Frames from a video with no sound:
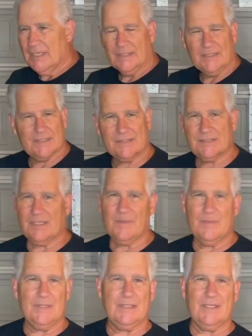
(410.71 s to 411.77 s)
get
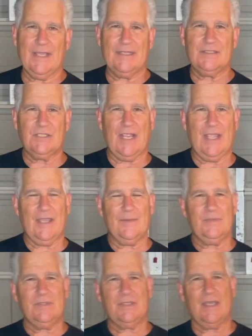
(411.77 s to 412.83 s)
something into that
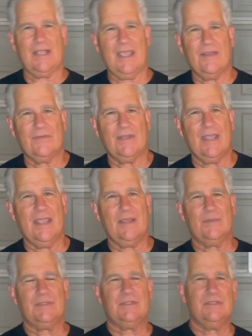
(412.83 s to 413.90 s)
jab. You got to have a
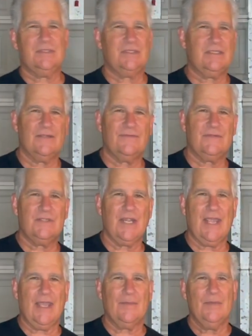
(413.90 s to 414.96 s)
hammered, stiff
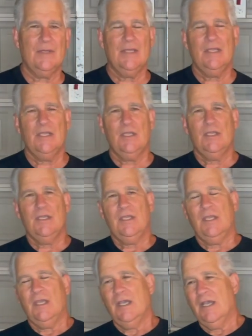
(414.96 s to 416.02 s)
jab.
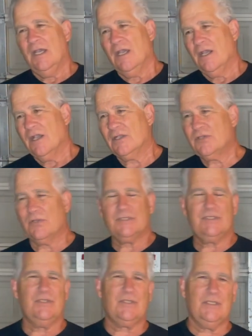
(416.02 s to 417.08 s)
Of
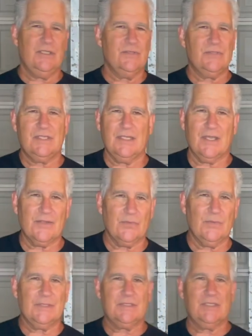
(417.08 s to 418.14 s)
course, you can use the other
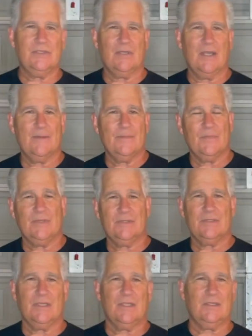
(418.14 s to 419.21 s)
one too.
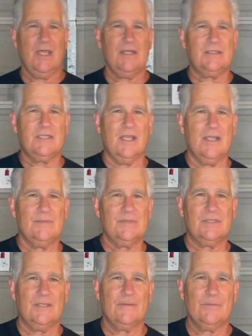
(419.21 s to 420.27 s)
A lot of
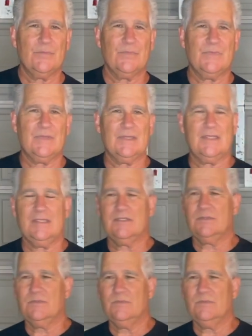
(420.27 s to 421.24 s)
times, these